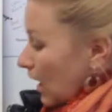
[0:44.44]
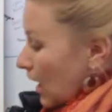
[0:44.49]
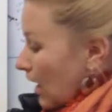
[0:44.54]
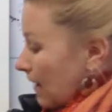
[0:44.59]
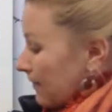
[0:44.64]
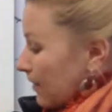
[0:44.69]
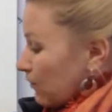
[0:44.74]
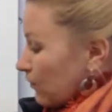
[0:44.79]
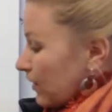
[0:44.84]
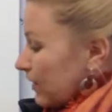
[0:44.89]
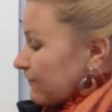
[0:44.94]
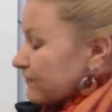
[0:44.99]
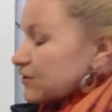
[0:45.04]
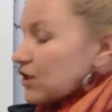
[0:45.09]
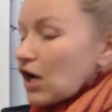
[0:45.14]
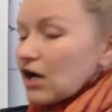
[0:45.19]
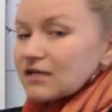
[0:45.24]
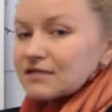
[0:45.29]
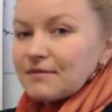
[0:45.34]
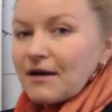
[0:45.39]
and we've
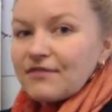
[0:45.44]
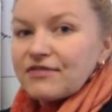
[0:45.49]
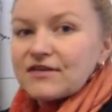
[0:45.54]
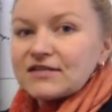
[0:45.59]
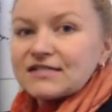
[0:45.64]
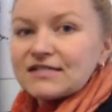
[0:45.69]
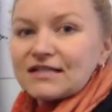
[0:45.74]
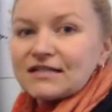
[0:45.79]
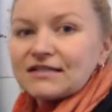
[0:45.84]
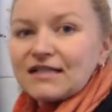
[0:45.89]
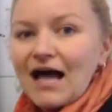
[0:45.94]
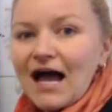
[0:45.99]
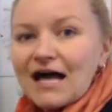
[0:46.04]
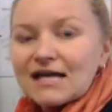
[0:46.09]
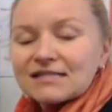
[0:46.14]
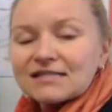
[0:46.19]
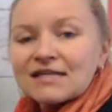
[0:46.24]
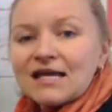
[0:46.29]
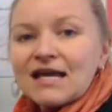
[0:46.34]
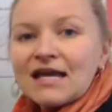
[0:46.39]
talked about this in
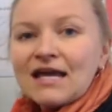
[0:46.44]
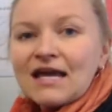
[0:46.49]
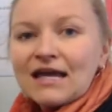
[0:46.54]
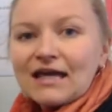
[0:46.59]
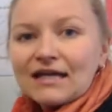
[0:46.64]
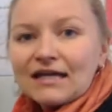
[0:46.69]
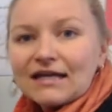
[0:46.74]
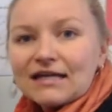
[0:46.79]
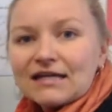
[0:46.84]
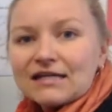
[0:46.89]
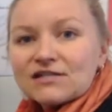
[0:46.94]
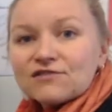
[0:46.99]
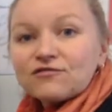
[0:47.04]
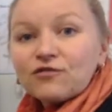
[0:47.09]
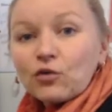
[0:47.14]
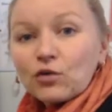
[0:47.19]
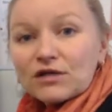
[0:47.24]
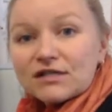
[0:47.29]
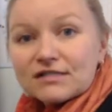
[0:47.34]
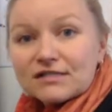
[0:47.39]
class, is
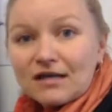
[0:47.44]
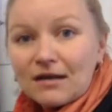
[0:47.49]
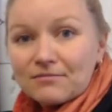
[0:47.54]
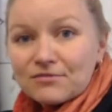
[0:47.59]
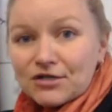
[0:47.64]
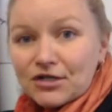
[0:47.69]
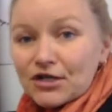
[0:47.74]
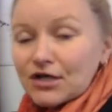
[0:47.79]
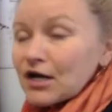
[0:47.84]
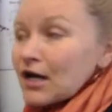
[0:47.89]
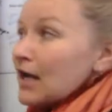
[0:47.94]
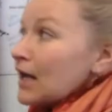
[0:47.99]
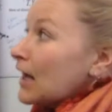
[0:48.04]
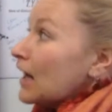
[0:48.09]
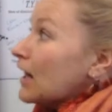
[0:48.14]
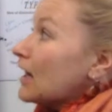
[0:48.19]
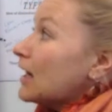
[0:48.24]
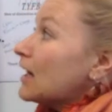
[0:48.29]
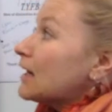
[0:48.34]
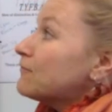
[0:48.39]
Fort Sumter.
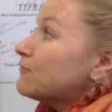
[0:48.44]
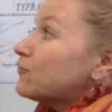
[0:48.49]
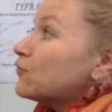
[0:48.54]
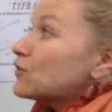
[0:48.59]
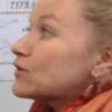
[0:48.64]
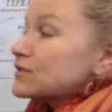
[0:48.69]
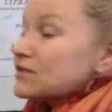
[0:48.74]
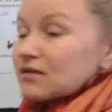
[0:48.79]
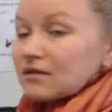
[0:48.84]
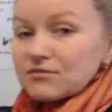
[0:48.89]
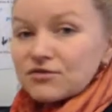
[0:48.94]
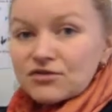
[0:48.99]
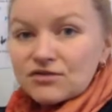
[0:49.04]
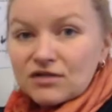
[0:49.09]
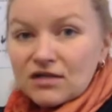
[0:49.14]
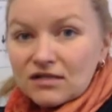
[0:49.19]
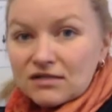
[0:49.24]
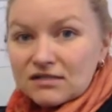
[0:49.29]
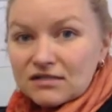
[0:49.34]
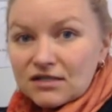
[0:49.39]
Fort Sumter is
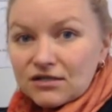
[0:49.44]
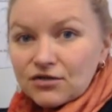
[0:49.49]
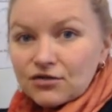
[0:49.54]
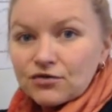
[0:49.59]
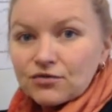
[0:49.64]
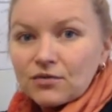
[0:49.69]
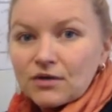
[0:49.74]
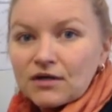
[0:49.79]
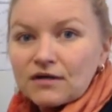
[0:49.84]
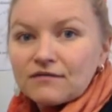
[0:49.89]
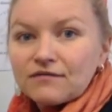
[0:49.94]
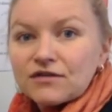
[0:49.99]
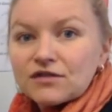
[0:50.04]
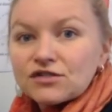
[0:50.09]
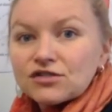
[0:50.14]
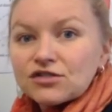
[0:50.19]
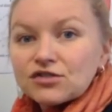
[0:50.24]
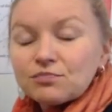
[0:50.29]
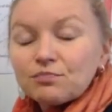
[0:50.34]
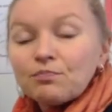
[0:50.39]
considered one of the
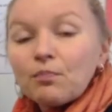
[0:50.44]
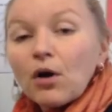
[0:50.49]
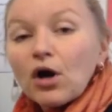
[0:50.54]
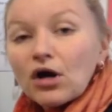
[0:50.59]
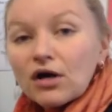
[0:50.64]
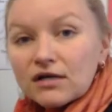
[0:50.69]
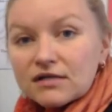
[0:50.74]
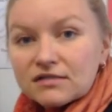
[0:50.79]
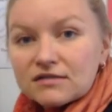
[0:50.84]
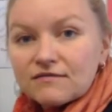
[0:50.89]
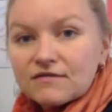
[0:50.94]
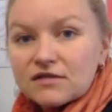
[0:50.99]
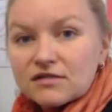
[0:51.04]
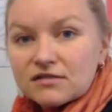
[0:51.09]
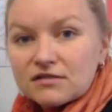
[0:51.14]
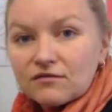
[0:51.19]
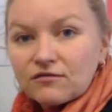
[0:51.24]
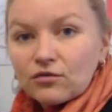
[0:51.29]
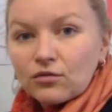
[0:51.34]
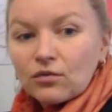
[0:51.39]
sparks of the
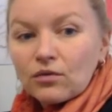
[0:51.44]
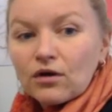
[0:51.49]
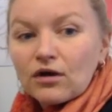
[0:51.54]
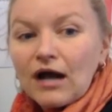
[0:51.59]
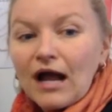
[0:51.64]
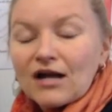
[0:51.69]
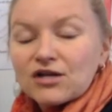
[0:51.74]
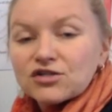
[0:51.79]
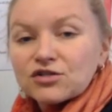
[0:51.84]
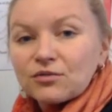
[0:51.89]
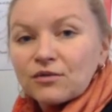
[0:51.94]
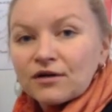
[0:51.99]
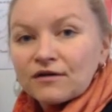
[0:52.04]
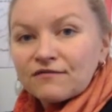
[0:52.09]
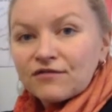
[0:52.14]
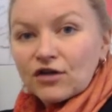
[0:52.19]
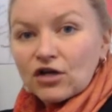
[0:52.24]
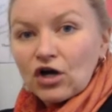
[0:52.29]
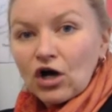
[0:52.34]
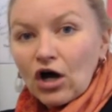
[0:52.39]
Civil War, actually one
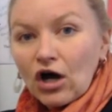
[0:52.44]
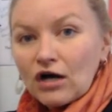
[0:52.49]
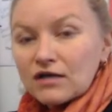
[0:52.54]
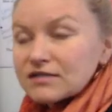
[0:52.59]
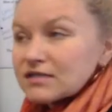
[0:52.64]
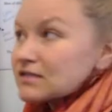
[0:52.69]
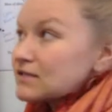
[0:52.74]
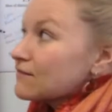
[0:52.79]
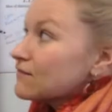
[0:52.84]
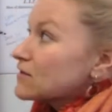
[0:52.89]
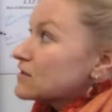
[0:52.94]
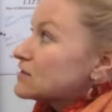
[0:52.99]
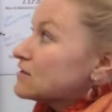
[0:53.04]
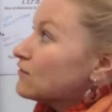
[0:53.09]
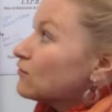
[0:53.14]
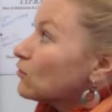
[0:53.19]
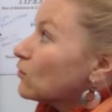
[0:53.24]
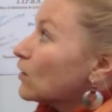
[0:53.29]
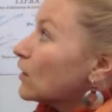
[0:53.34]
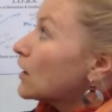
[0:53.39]
of the causes of the
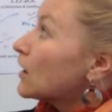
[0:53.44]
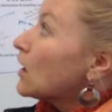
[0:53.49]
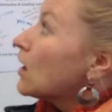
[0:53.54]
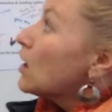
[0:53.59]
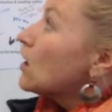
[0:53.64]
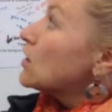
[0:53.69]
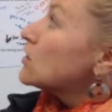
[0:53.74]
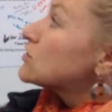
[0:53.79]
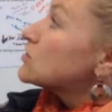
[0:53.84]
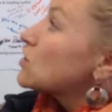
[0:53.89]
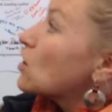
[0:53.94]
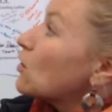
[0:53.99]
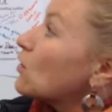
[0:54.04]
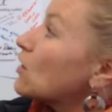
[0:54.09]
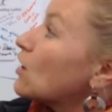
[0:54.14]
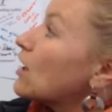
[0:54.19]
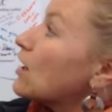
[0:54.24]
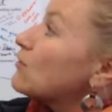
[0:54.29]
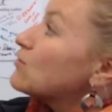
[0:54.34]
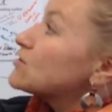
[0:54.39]
Civil War.
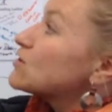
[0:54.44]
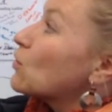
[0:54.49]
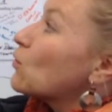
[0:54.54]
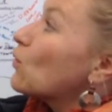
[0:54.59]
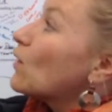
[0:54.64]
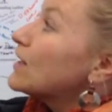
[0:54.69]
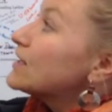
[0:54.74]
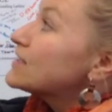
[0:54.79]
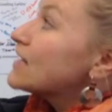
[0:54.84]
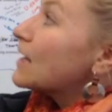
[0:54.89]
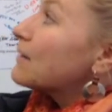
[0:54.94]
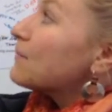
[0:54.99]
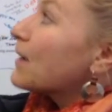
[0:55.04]
So it was a one-day